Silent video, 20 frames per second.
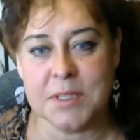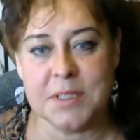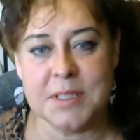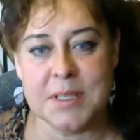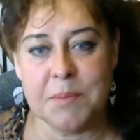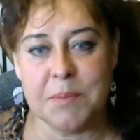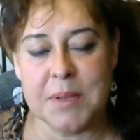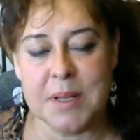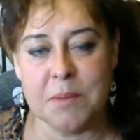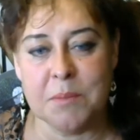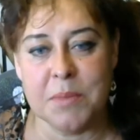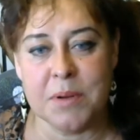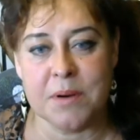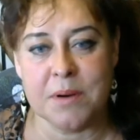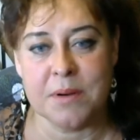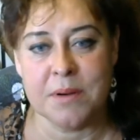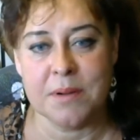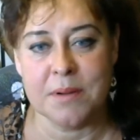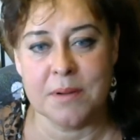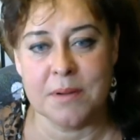tip
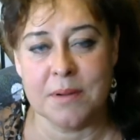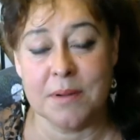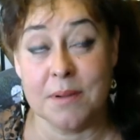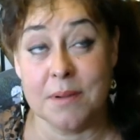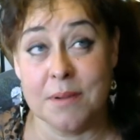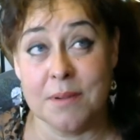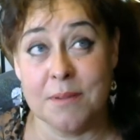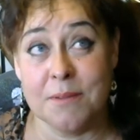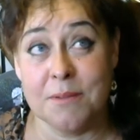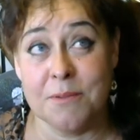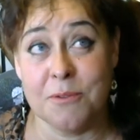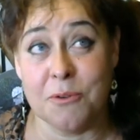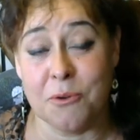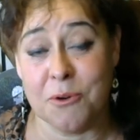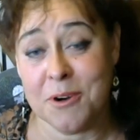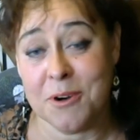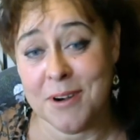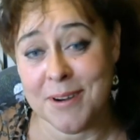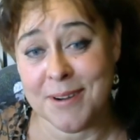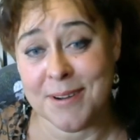number
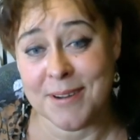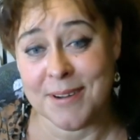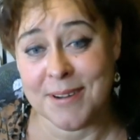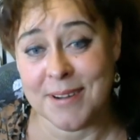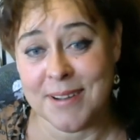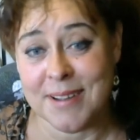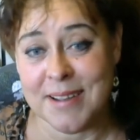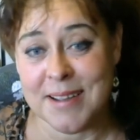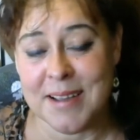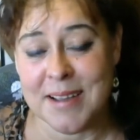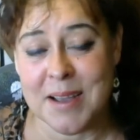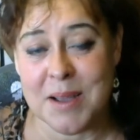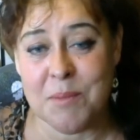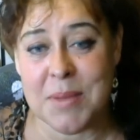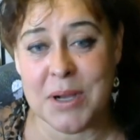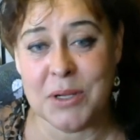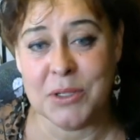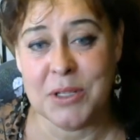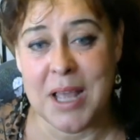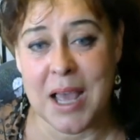4.
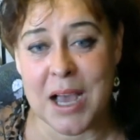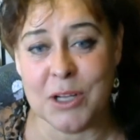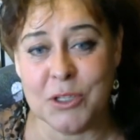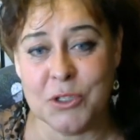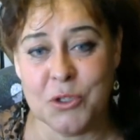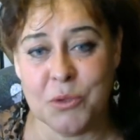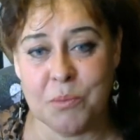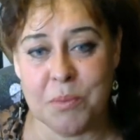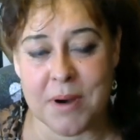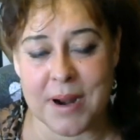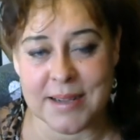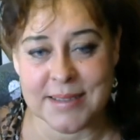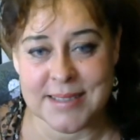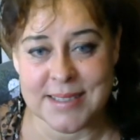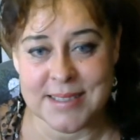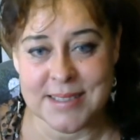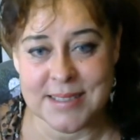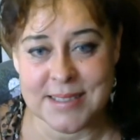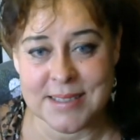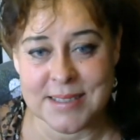About how to
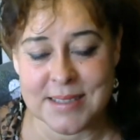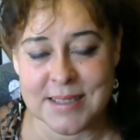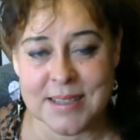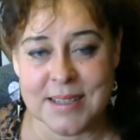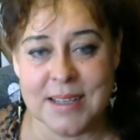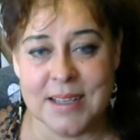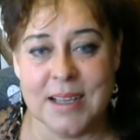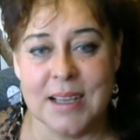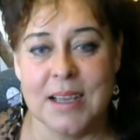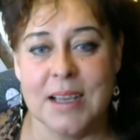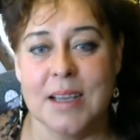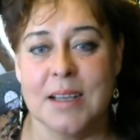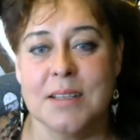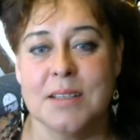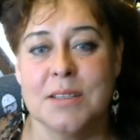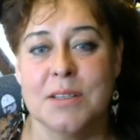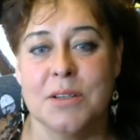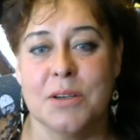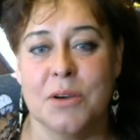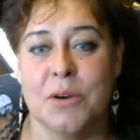practice.
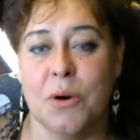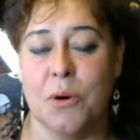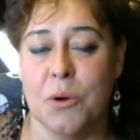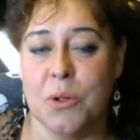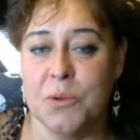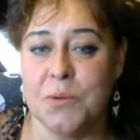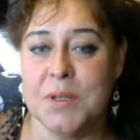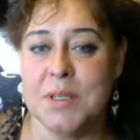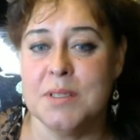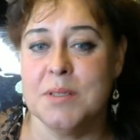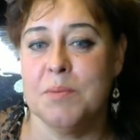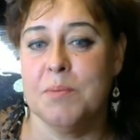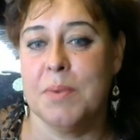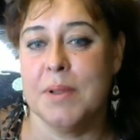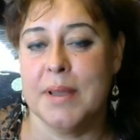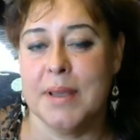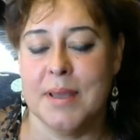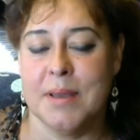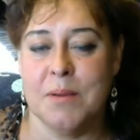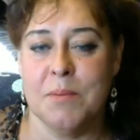So always
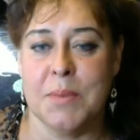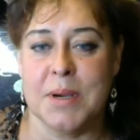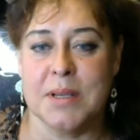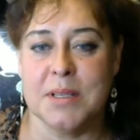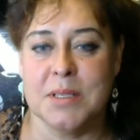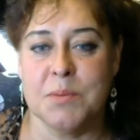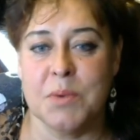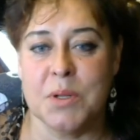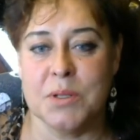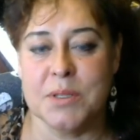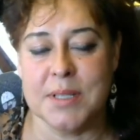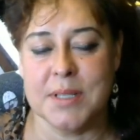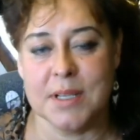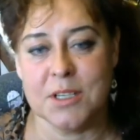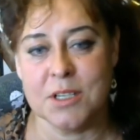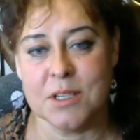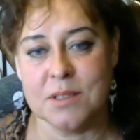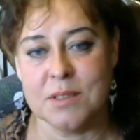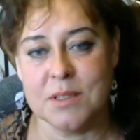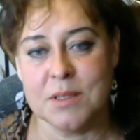play by small
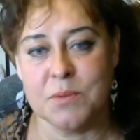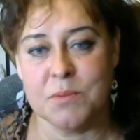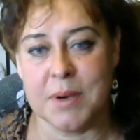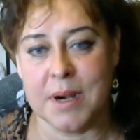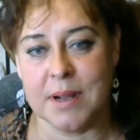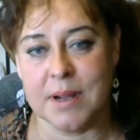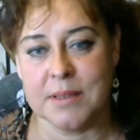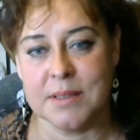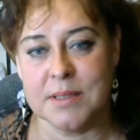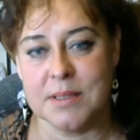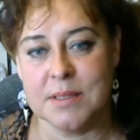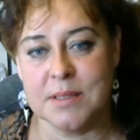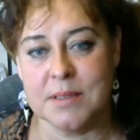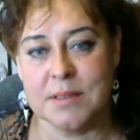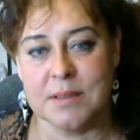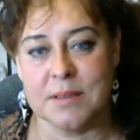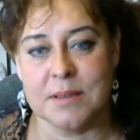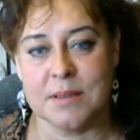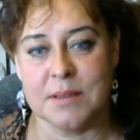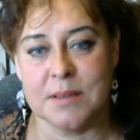sections, practice
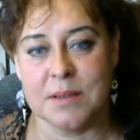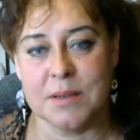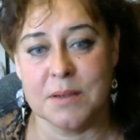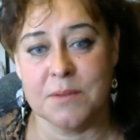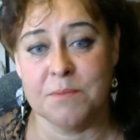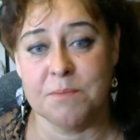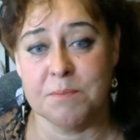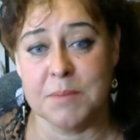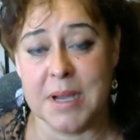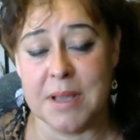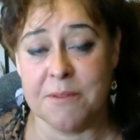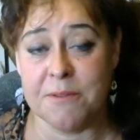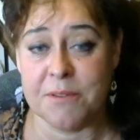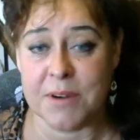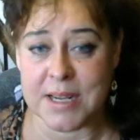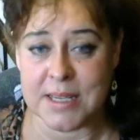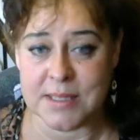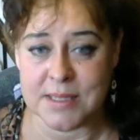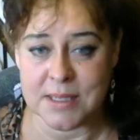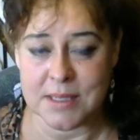by
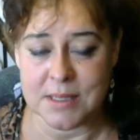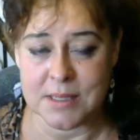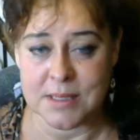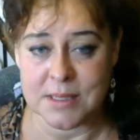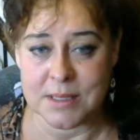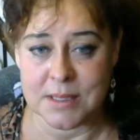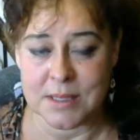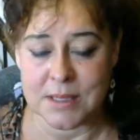phrases,